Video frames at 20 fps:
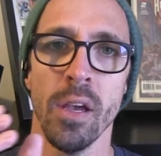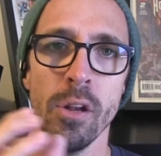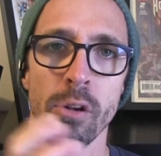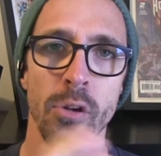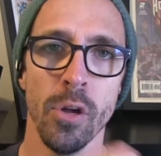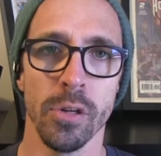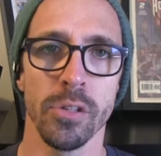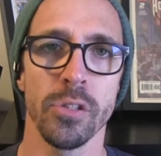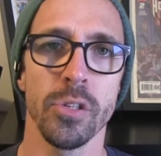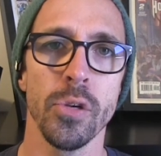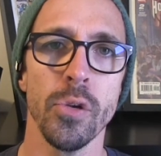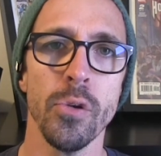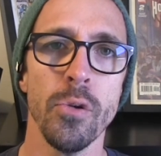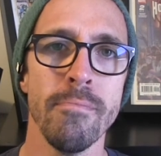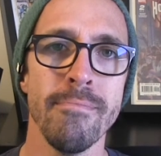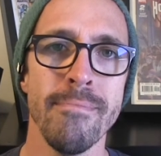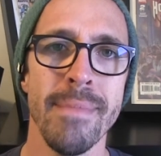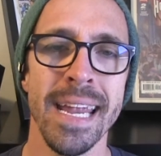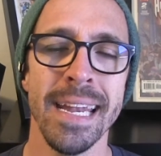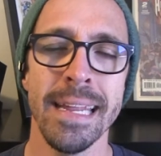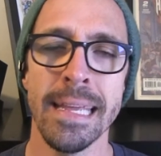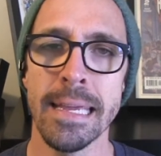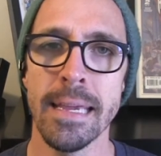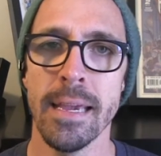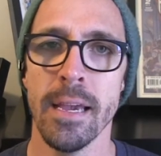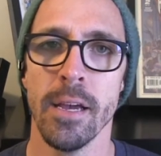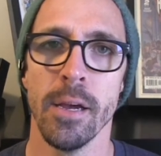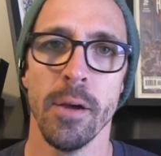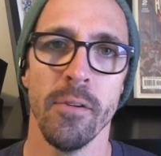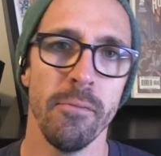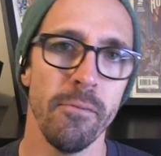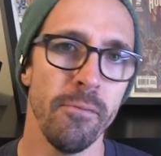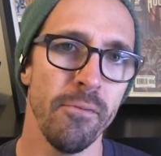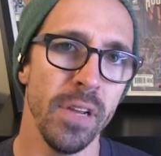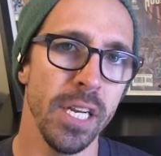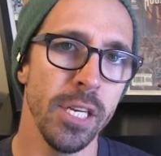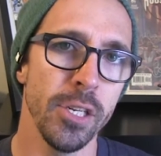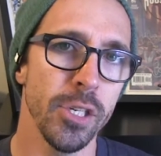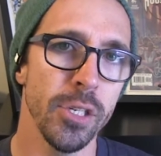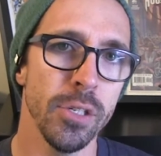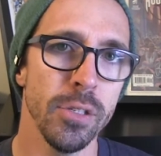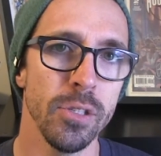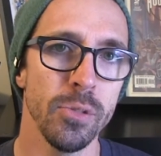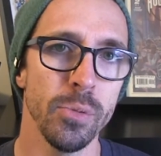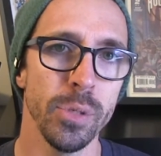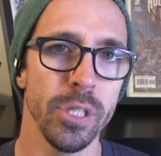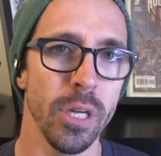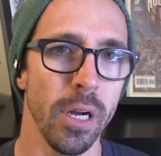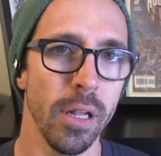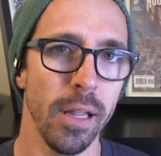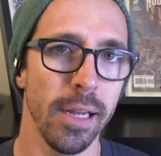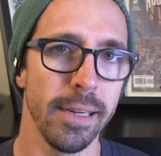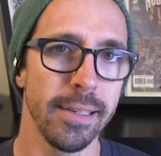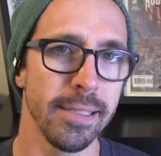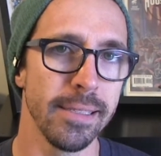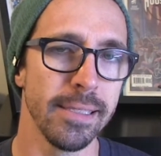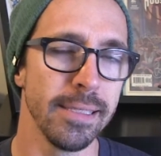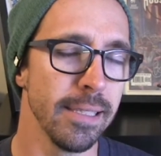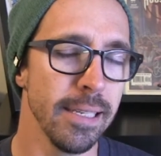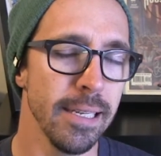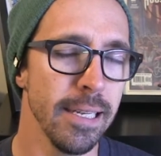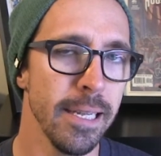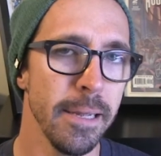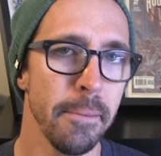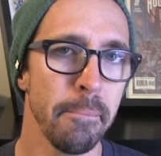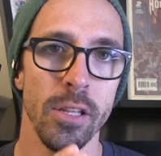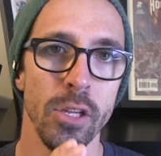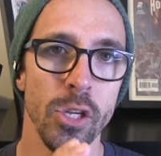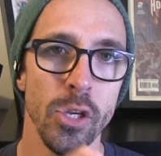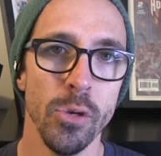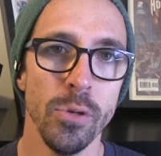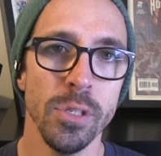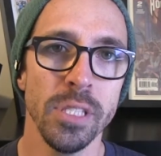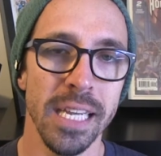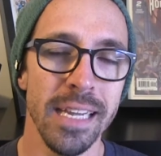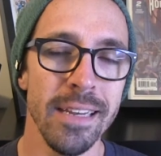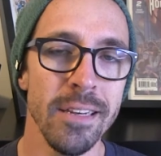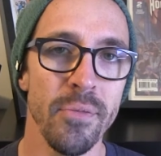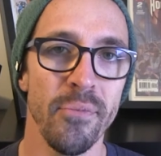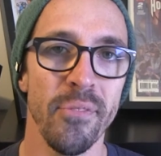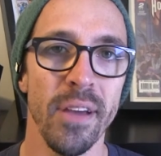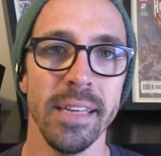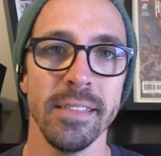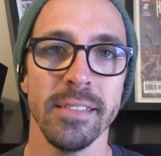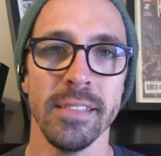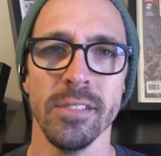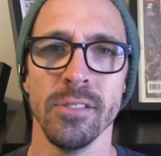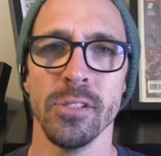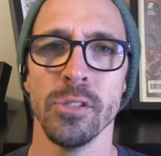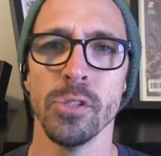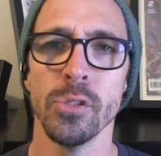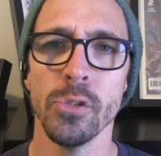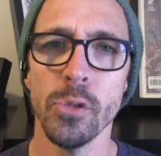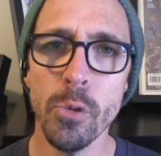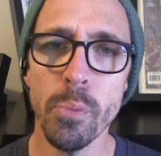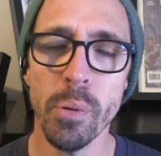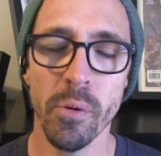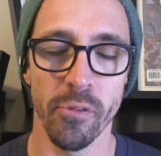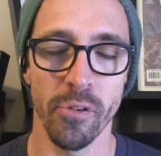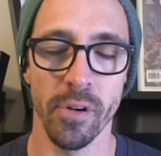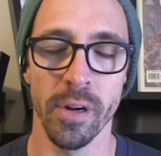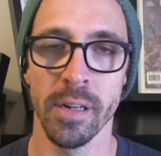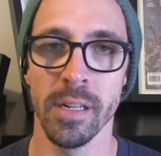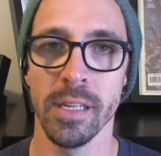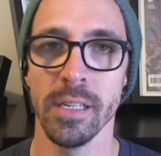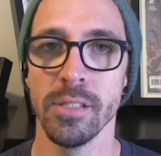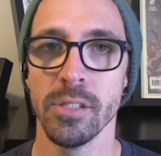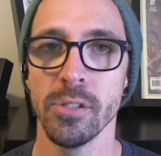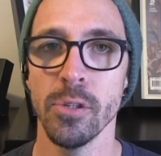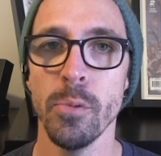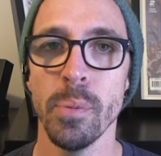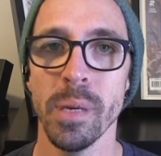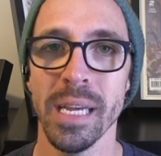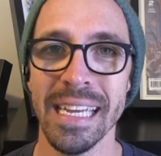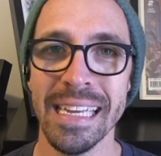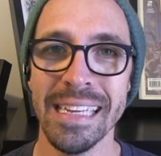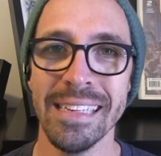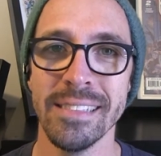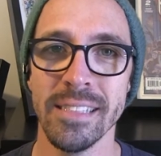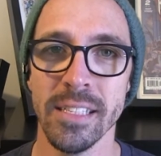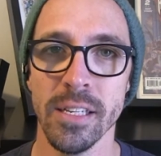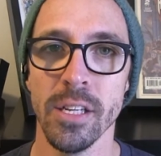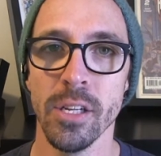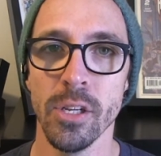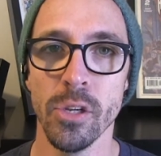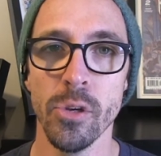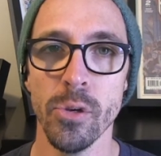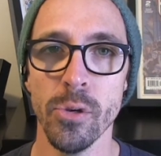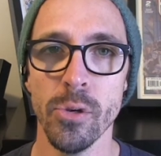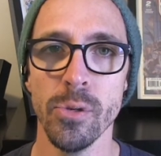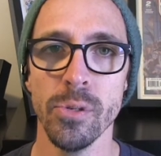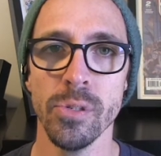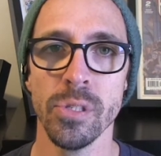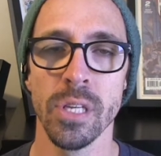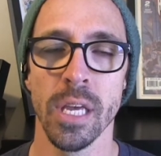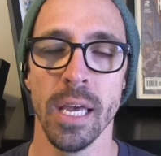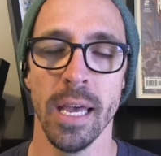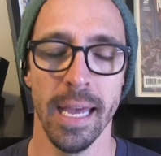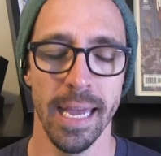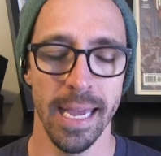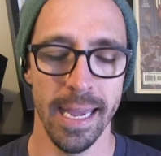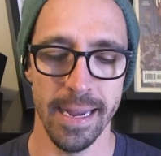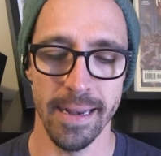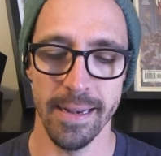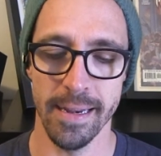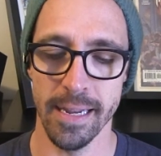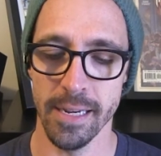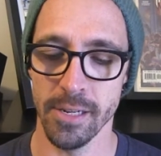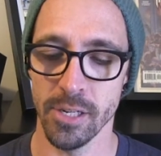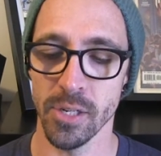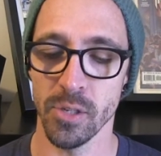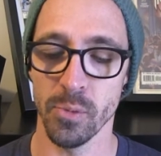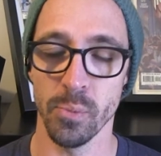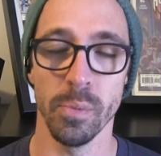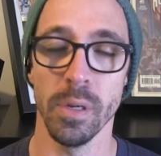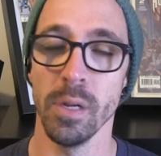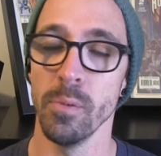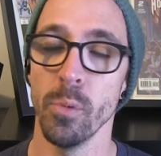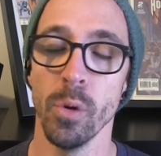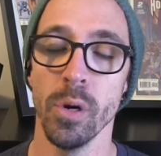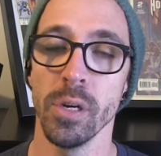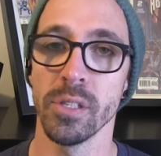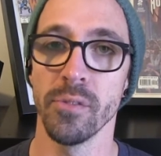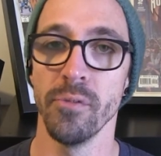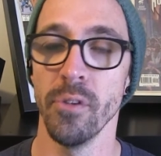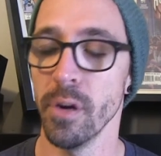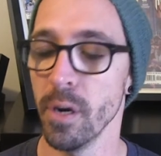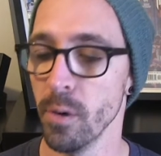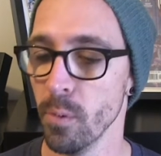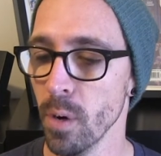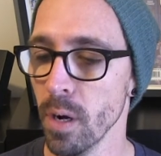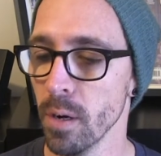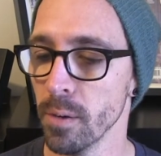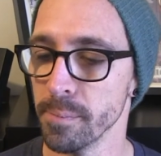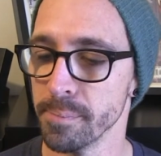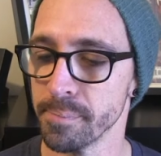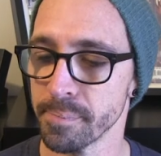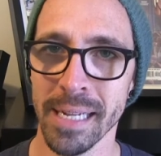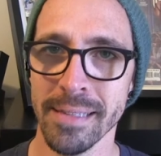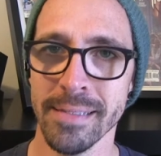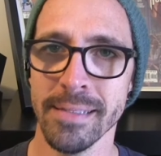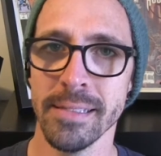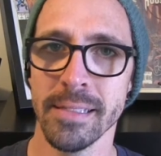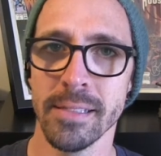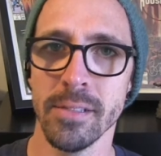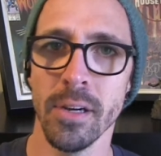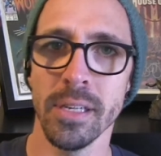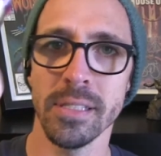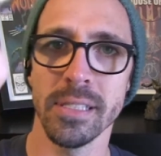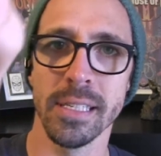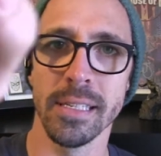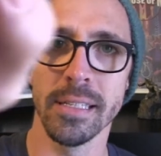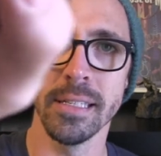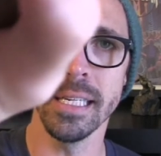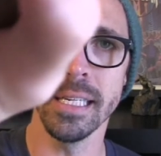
Not too many features, which I like to see. The user interface is super friendly, super easy to use, and it works very well. Buttons, nice and